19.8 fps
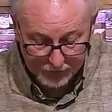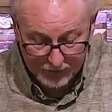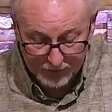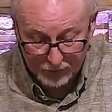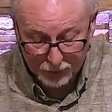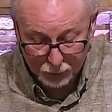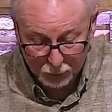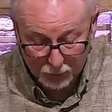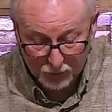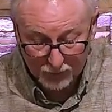
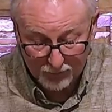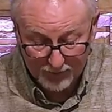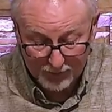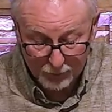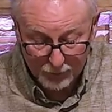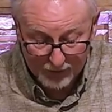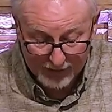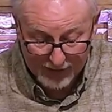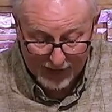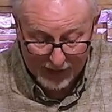sort of in
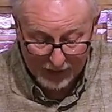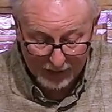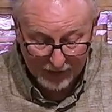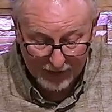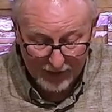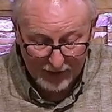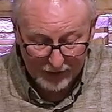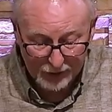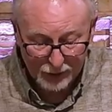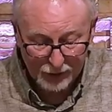
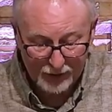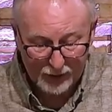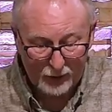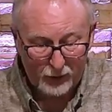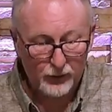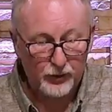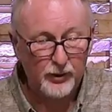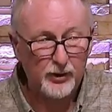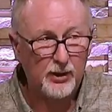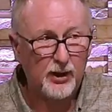retaliation, he
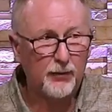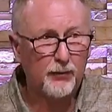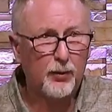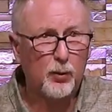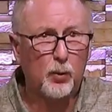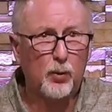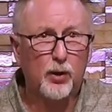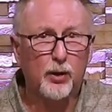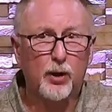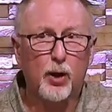uses a different word,